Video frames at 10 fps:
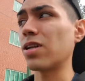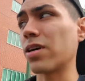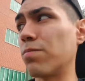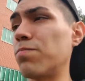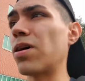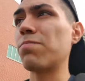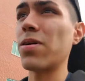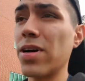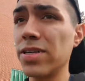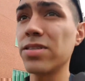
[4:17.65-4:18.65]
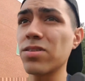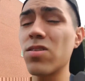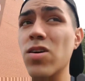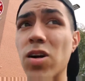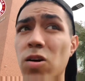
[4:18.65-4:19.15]
like a Popeyes
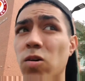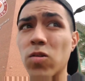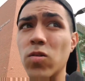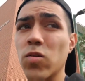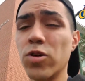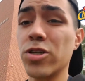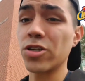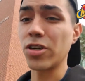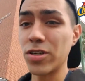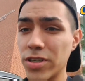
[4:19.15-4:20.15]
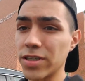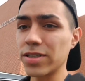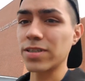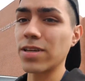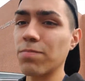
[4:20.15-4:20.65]
or Church's,
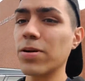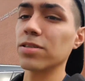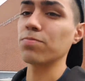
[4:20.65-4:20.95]
except as